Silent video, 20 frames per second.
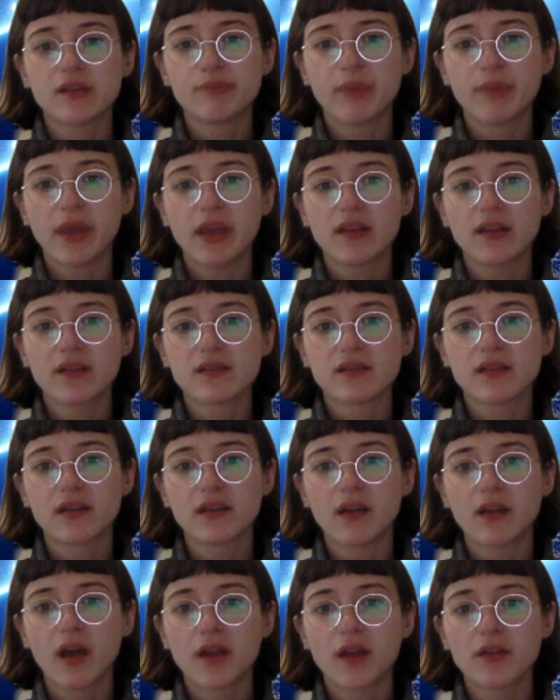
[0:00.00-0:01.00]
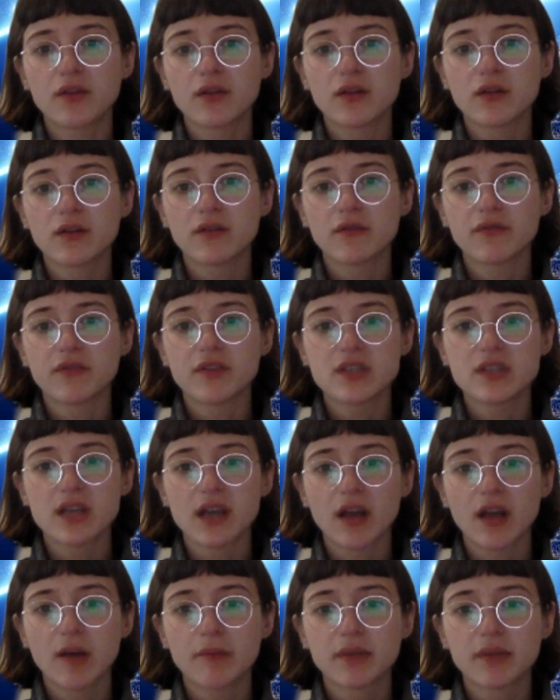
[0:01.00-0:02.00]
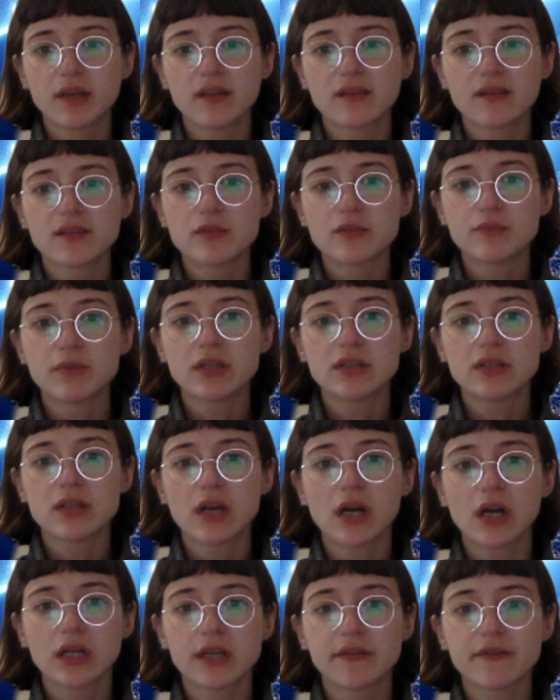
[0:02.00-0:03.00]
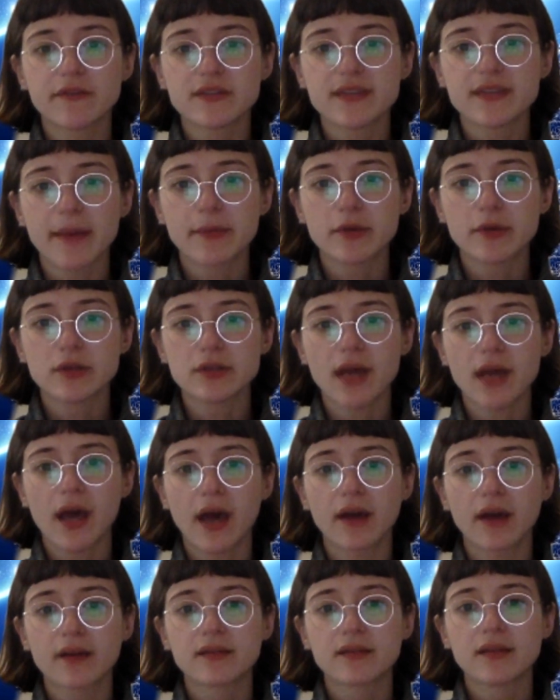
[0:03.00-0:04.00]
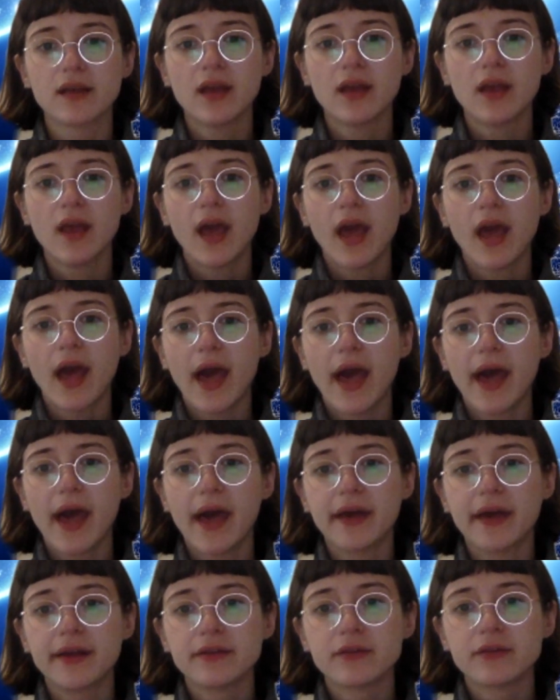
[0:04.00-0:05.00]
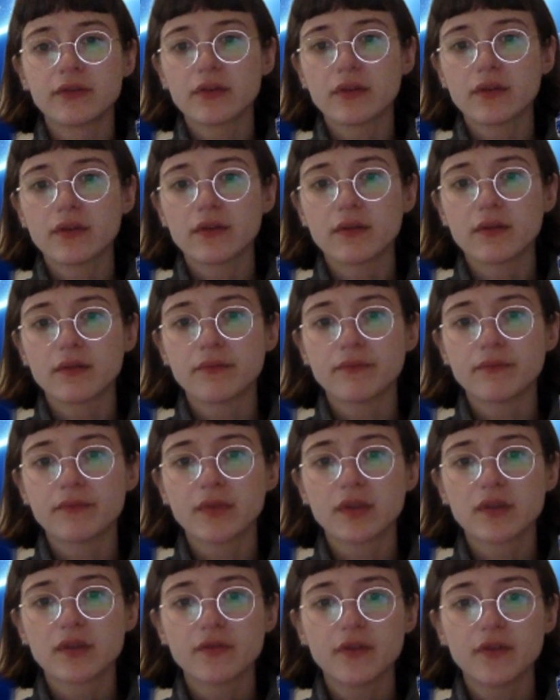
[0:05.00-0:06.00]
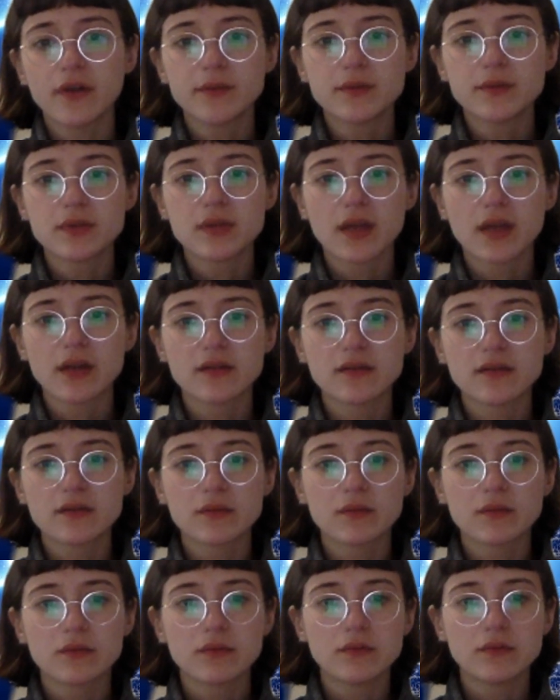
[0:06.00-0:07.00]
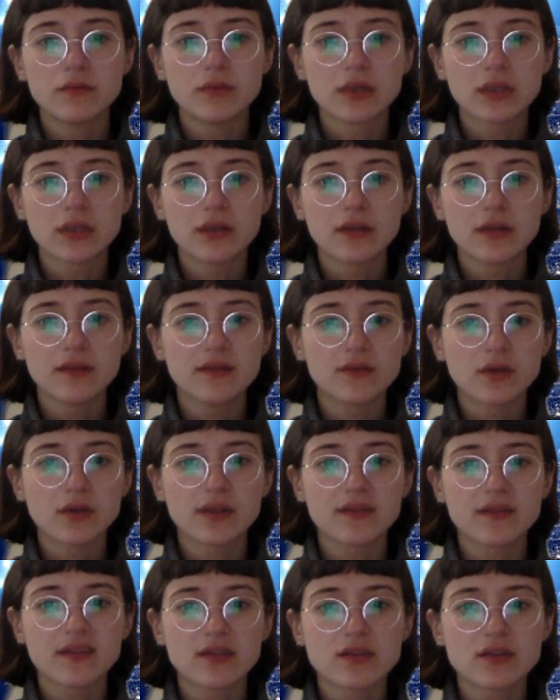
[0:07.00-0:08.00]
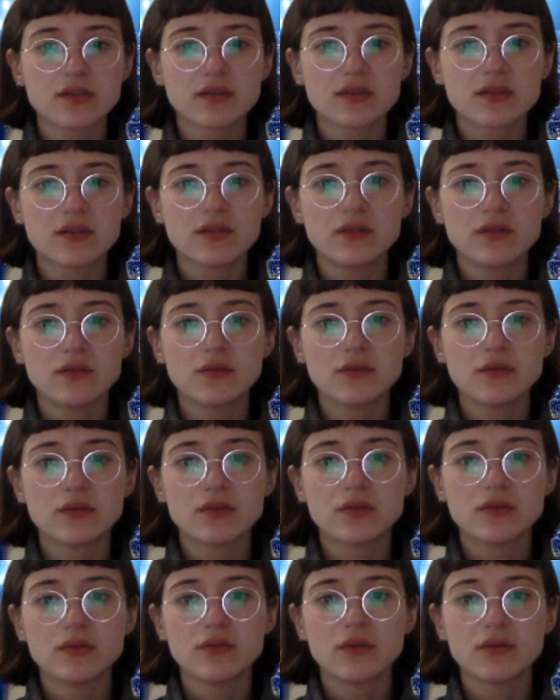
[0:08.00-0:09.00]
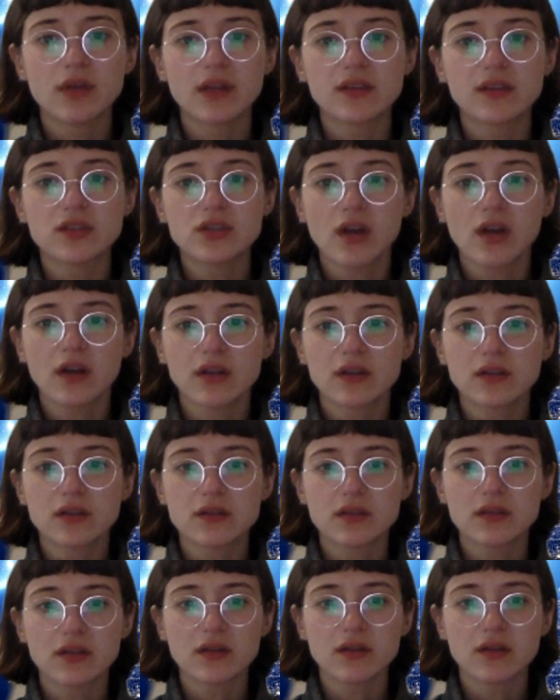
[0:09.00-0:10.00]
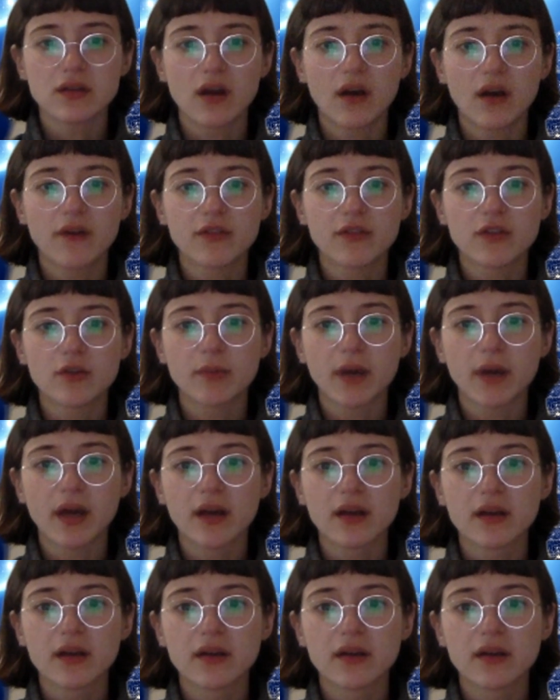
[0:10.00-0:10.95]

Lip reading: banks and other fintech companies such a big target for cyber attacks? And as a follow-up to that is, what can these organizations do to get the target off their back?